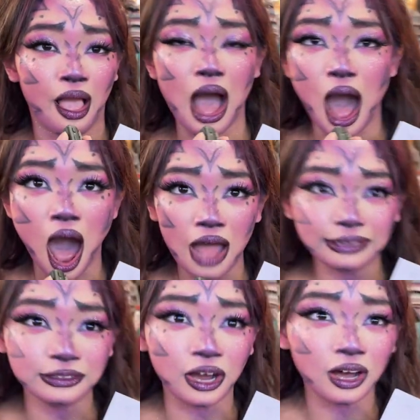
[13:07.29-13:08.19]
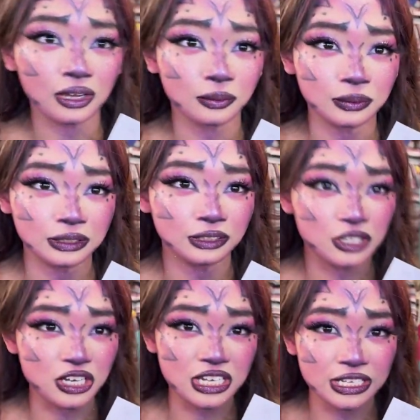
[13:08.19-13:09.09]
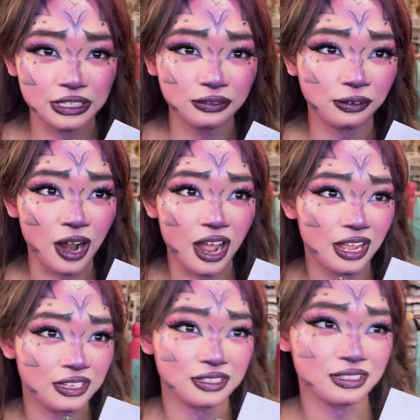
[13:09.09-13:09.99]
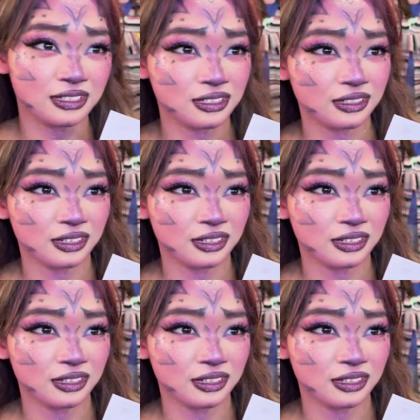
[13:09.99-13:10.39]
A hot dog with cheese fries